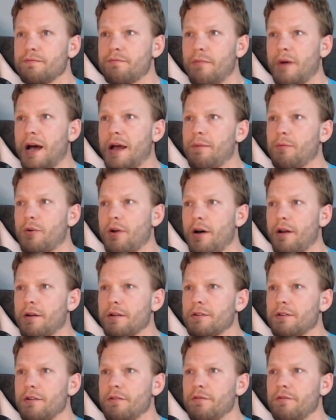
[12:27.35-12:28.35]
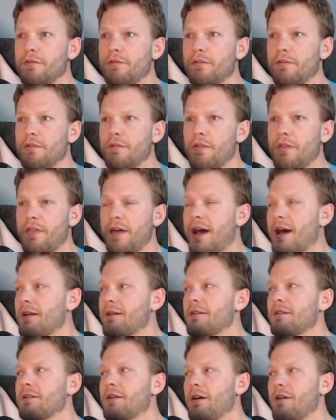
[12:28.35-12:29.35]
byproduct of
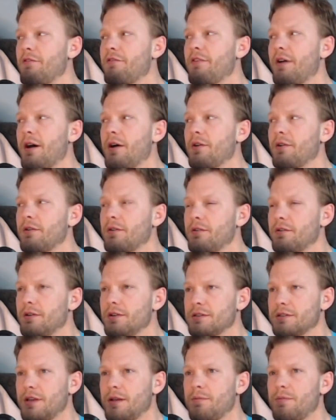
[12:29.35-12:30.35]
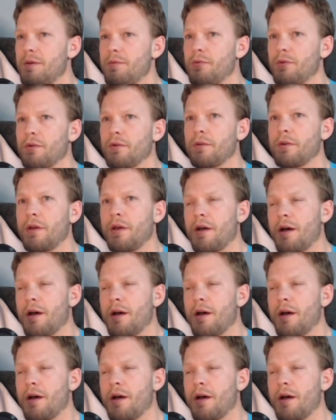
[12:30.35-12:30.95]
that I've found, is like people